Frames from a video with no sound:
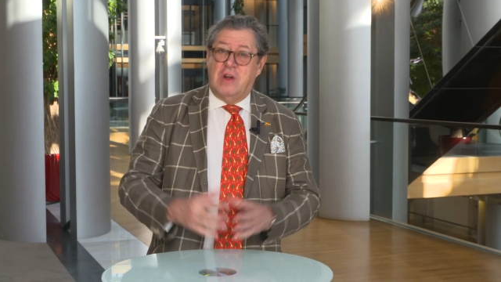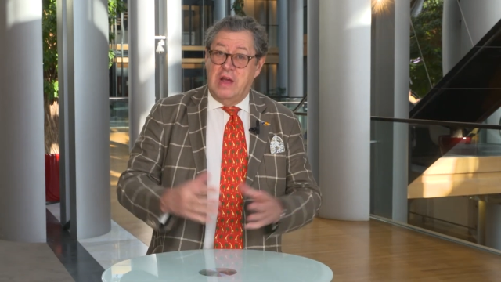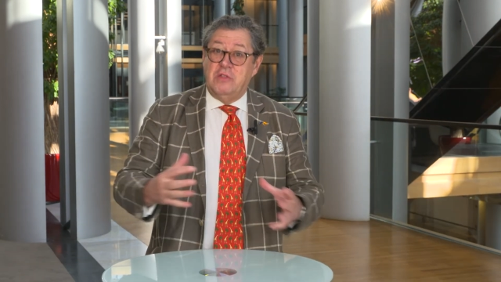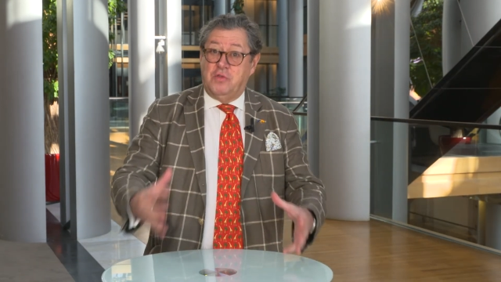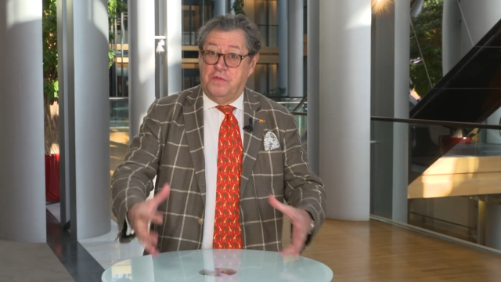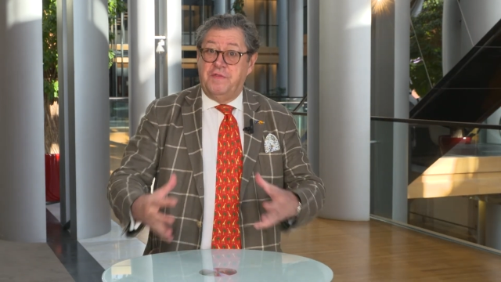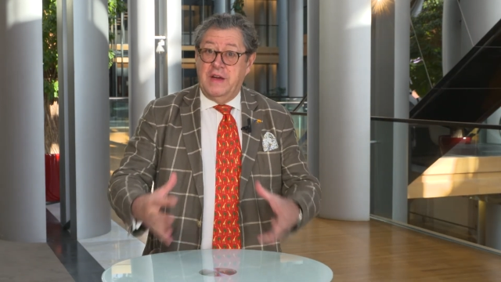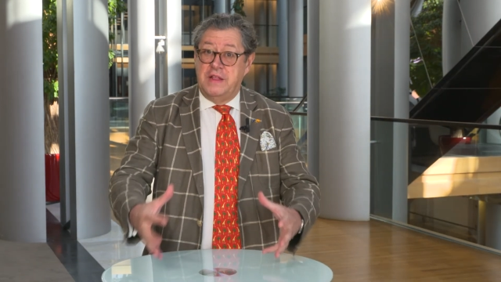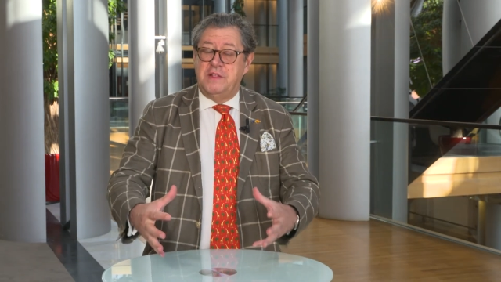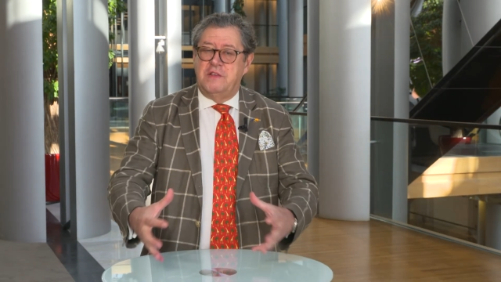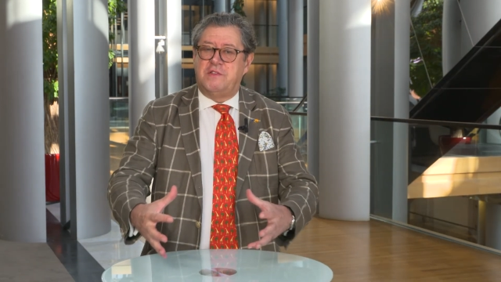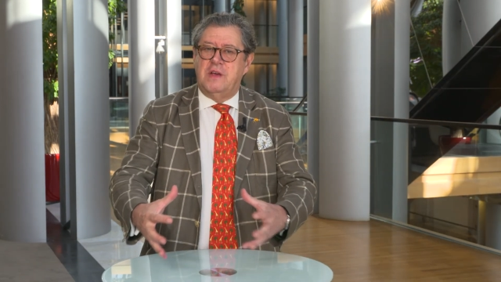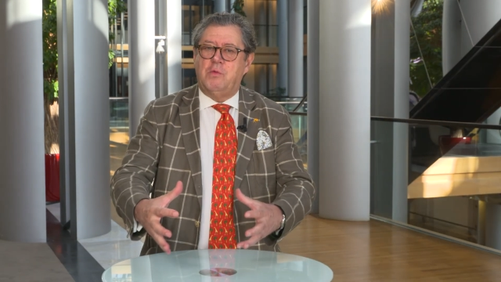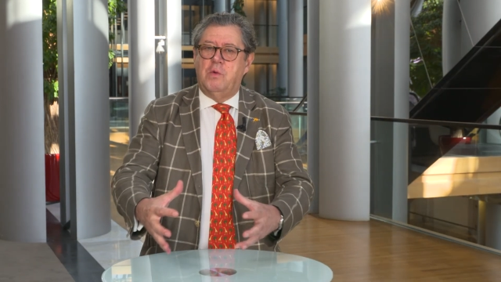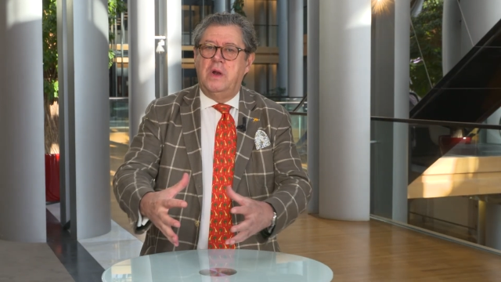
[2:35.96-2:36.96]
trying to find
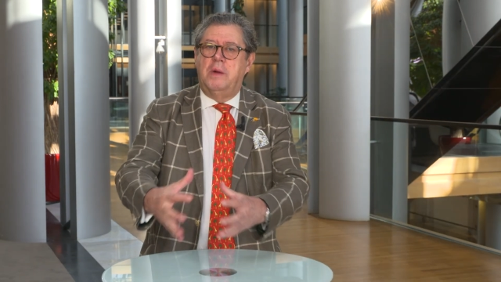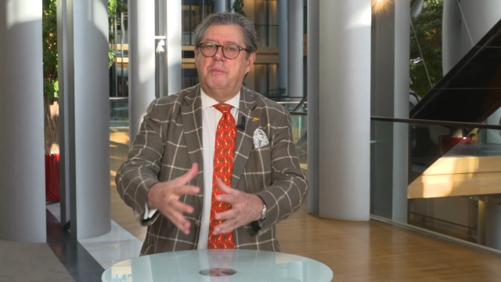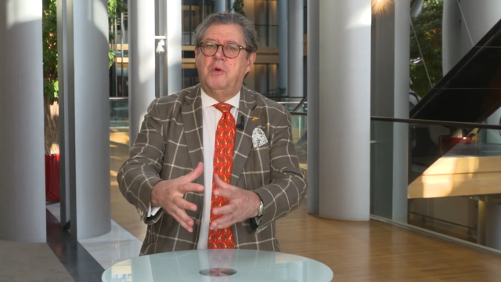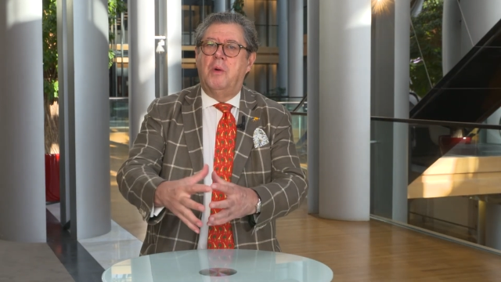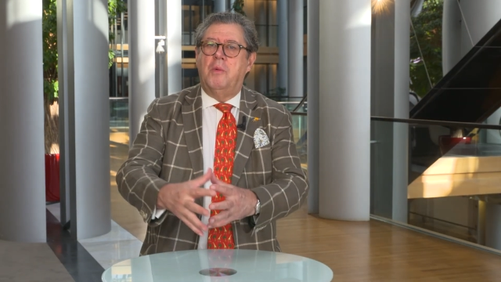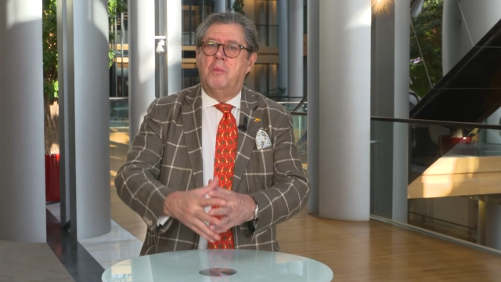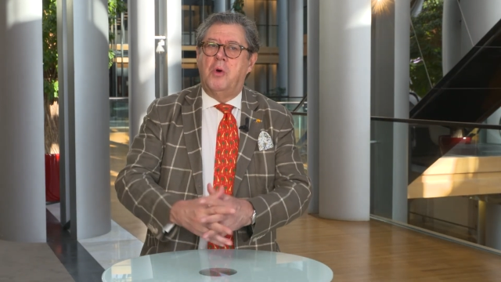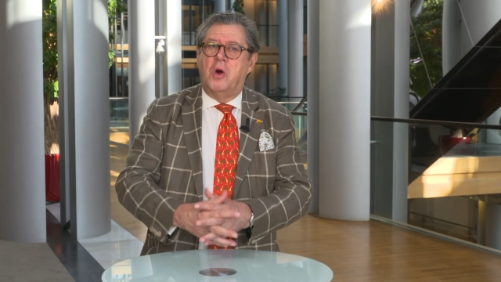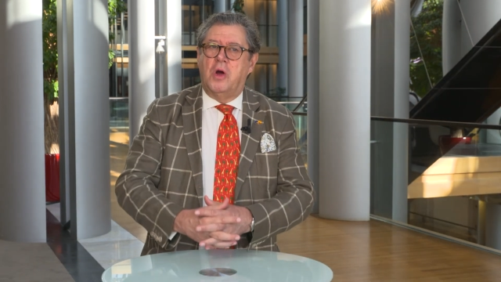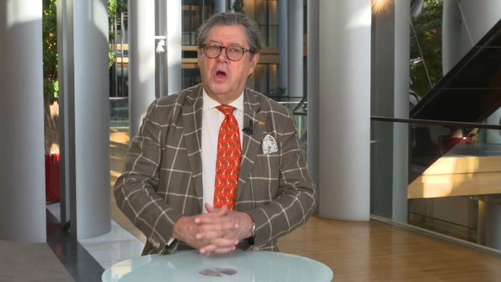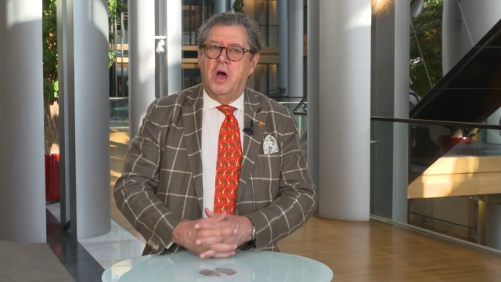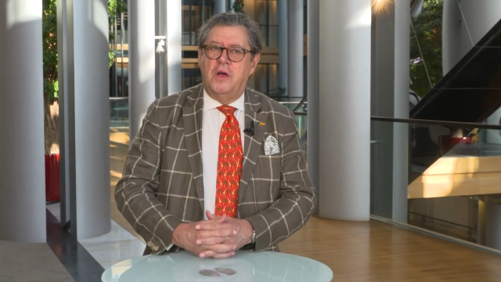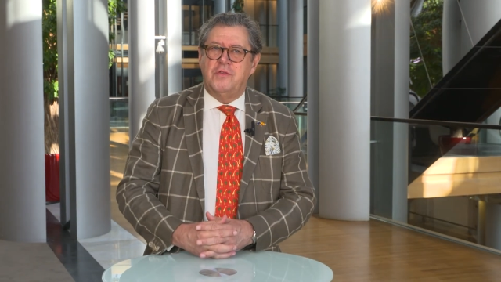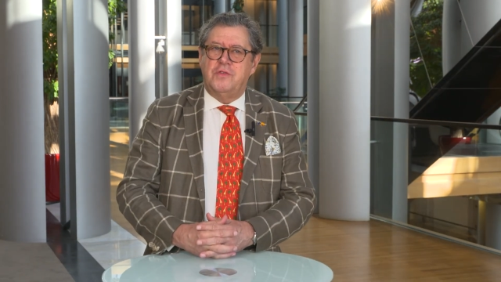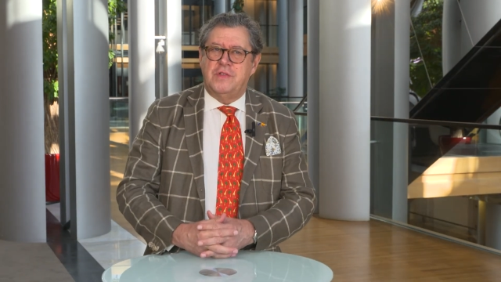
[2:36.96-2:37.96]
this equilibrium among
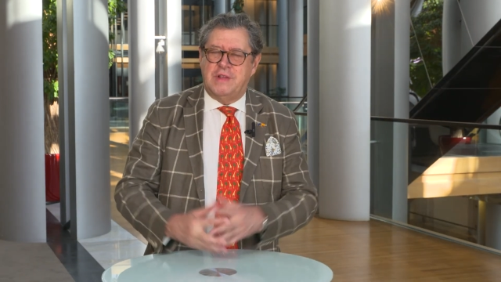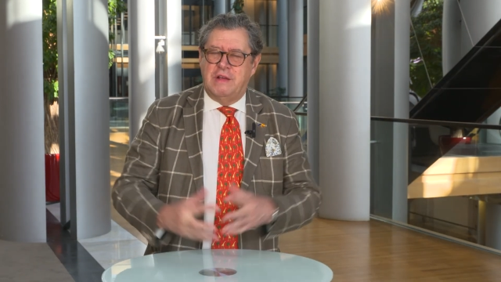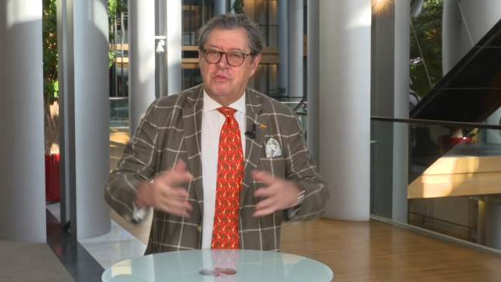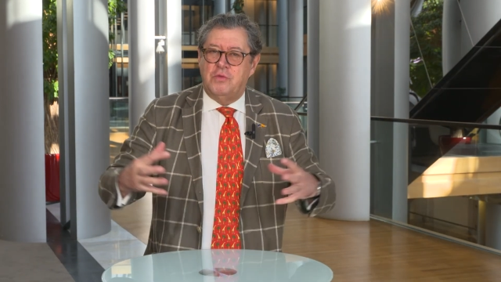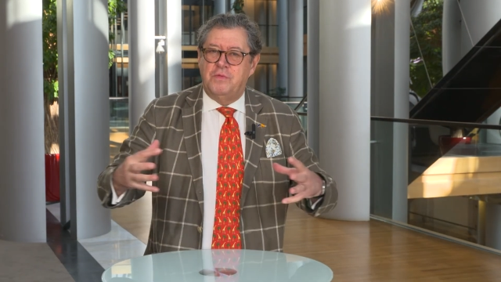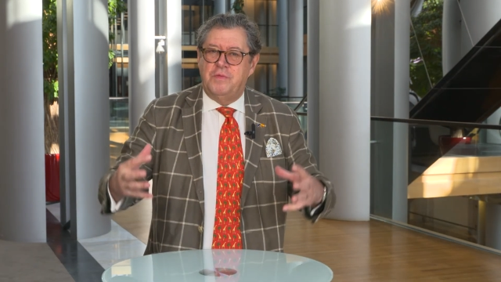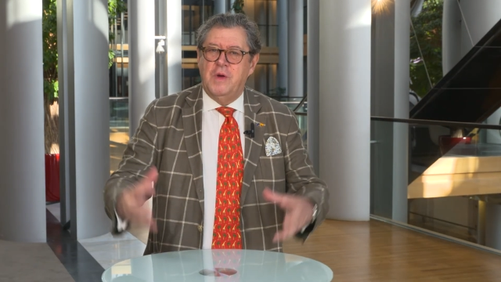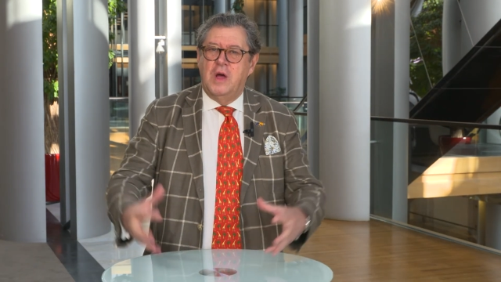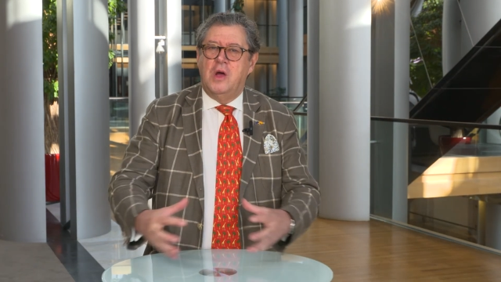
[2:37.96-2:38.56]
us, trying to